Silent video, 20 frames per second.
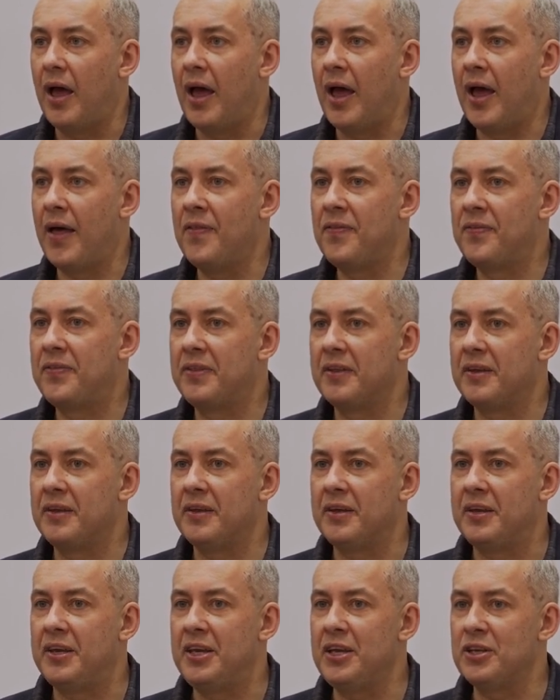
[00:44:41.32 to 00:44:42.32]
And
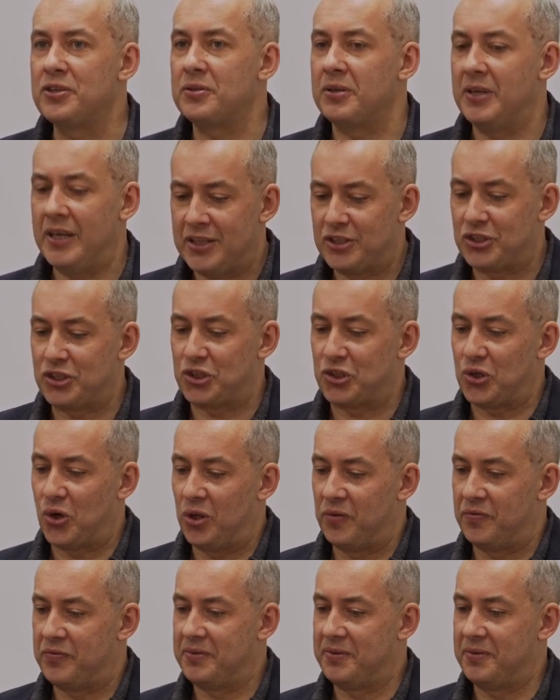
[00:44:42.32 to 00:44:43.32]
his, it
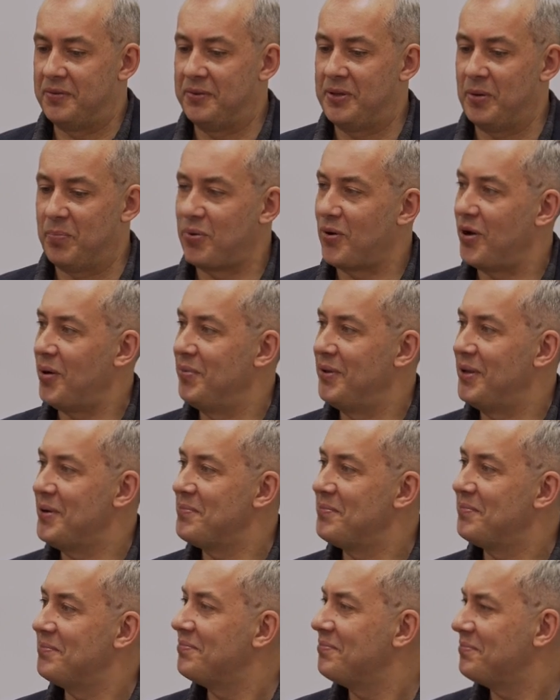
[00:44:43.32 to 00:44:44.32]
solved the
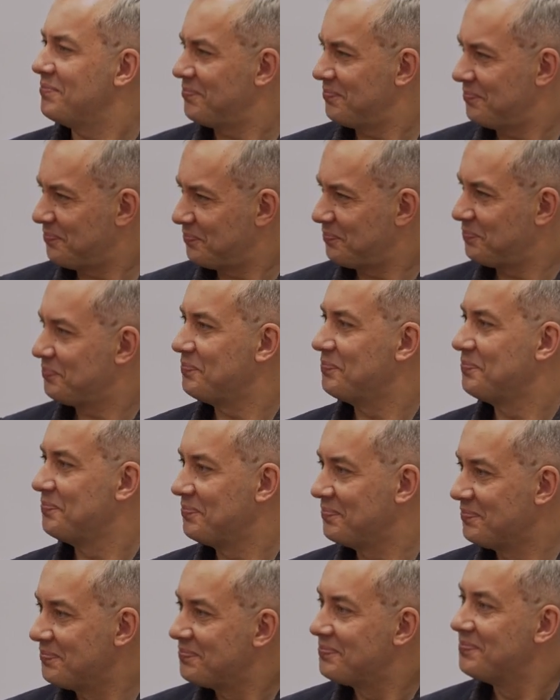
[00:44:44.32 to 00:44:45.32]
problem
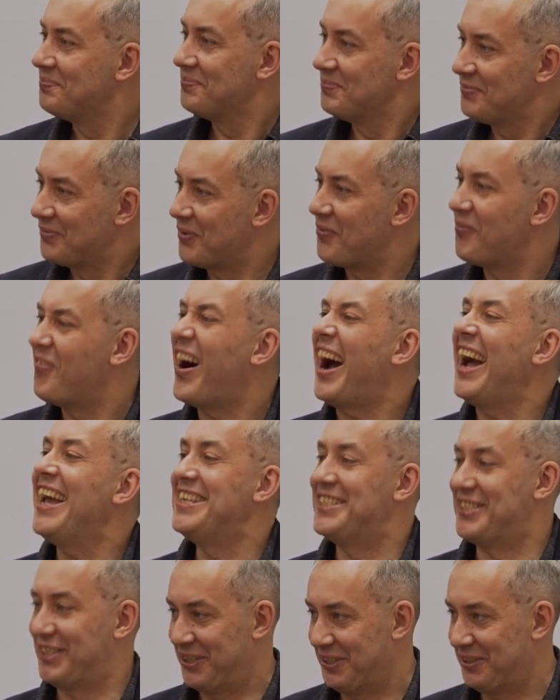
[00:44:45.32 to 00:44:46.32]

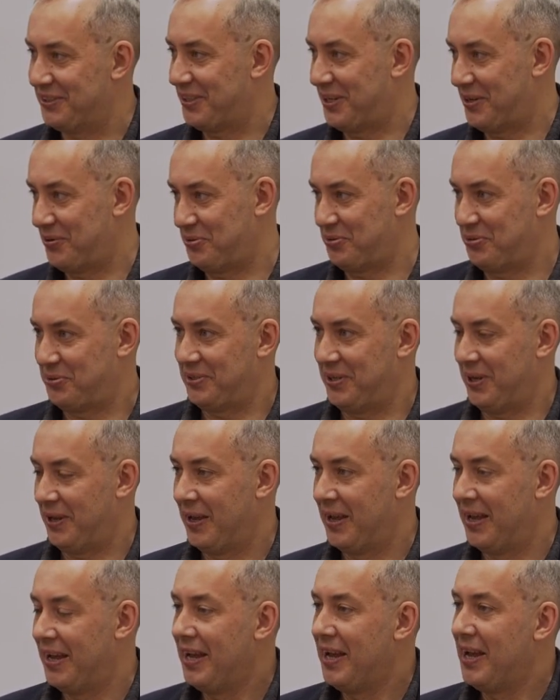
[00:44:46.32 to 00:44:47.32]
wisely, how to
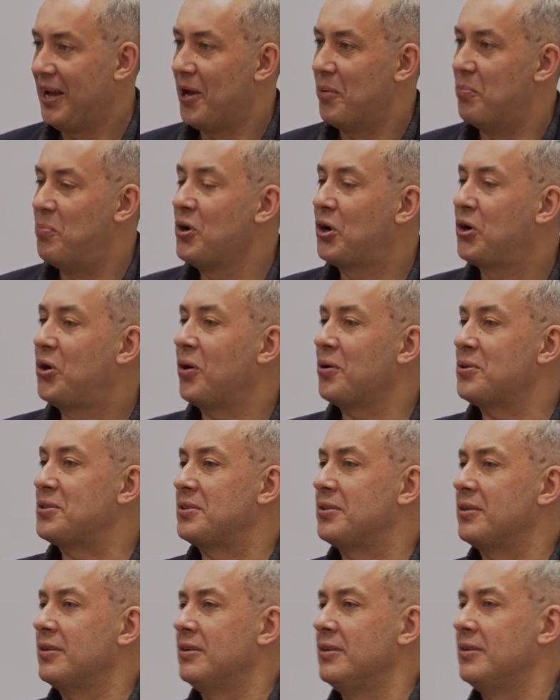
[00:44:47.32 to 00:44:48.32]
say,
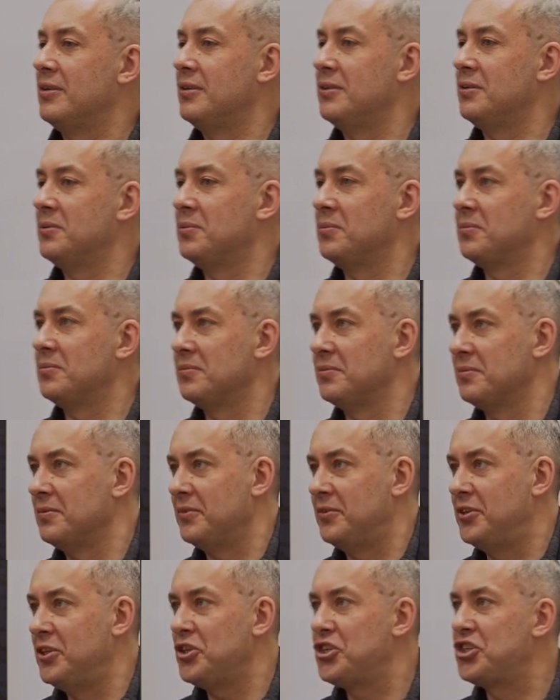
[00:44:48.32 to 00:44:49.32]
because
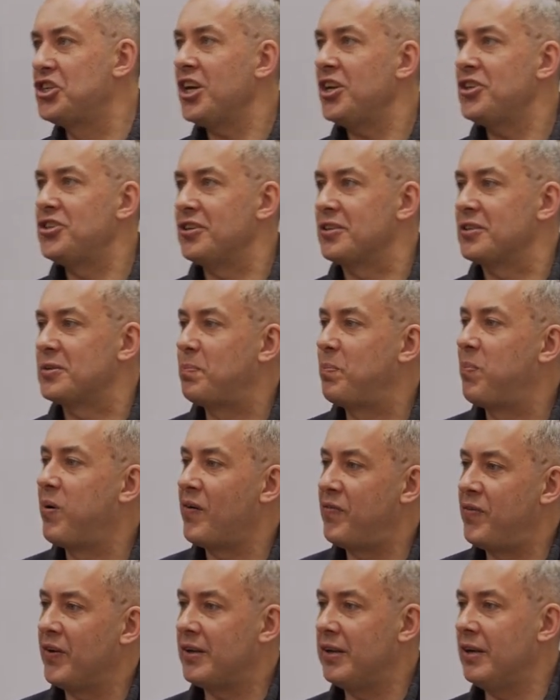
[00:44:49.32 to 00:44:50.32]
the judges
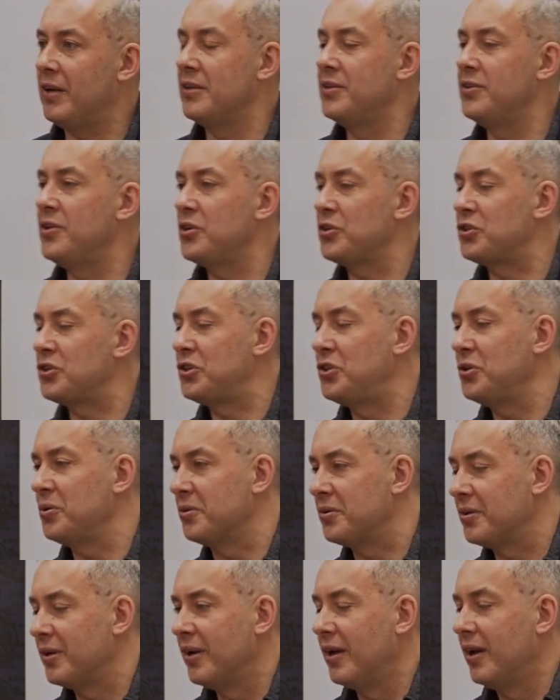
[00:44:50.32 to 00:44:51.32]
perfectly
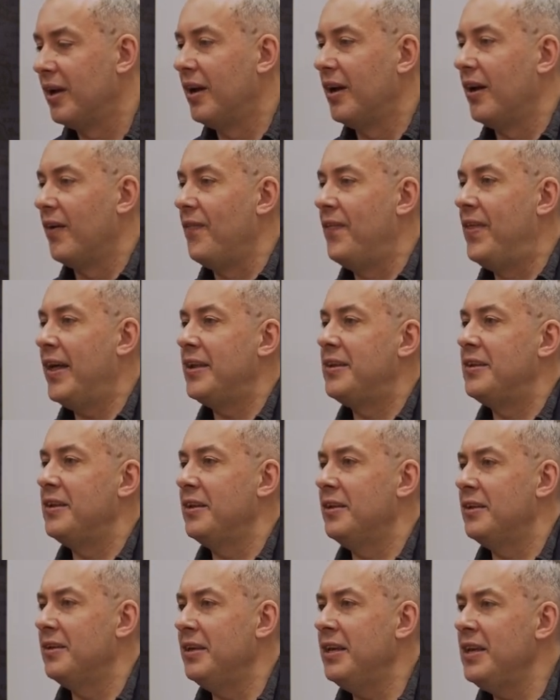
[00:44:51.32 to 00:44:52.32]
understood
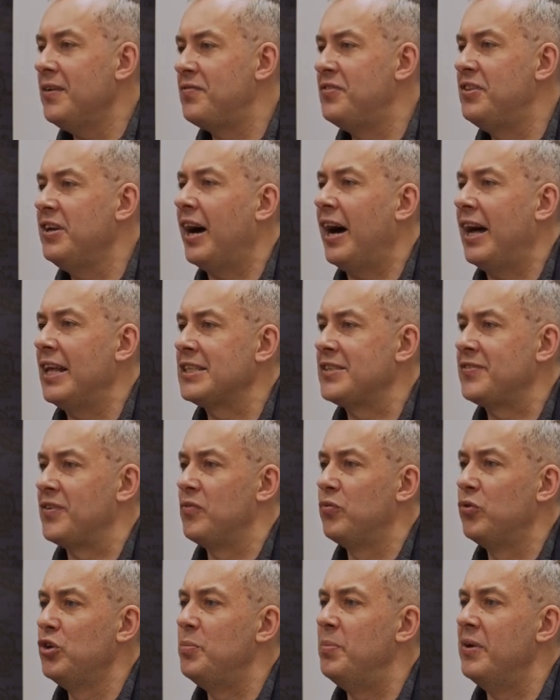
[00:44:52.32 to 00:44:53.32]
that if the
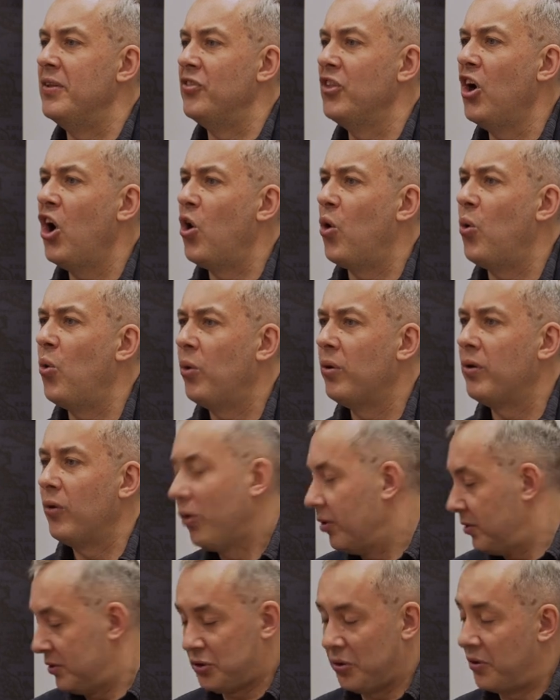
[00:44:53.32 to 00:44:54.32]
answer would be no,
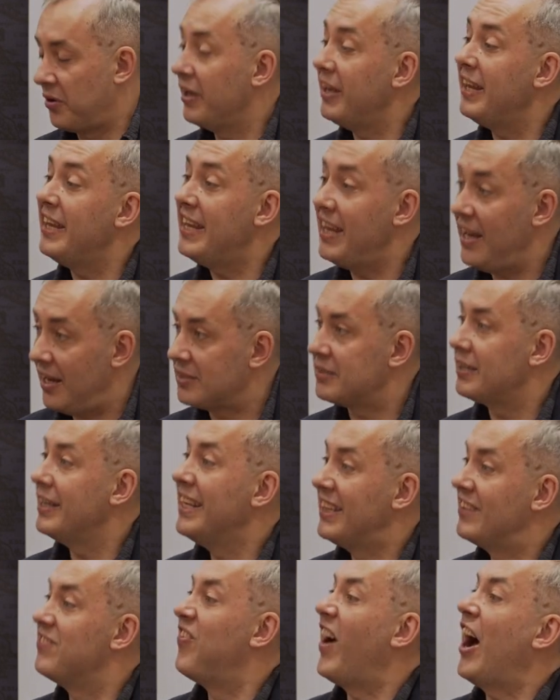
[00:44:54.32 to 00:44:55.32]
or sorry, yes,
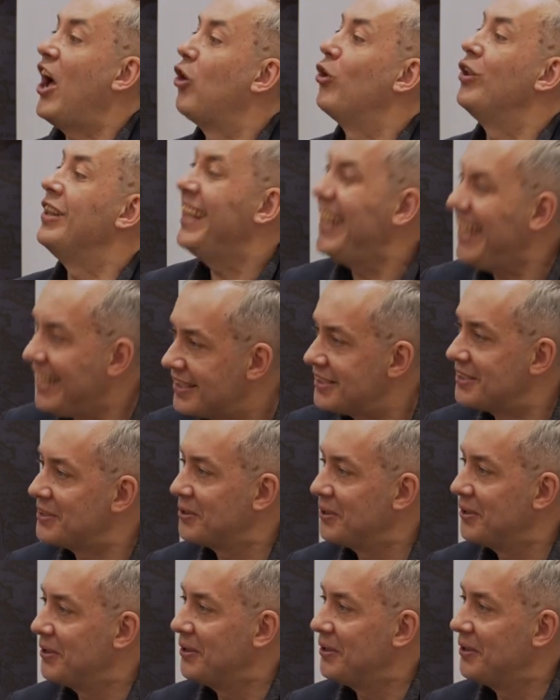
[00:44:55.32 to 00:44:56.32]
it
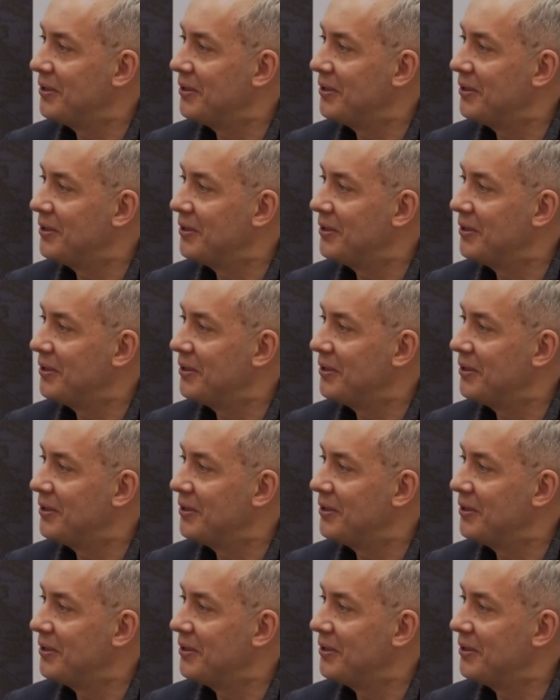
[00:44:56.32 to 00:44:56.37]
violates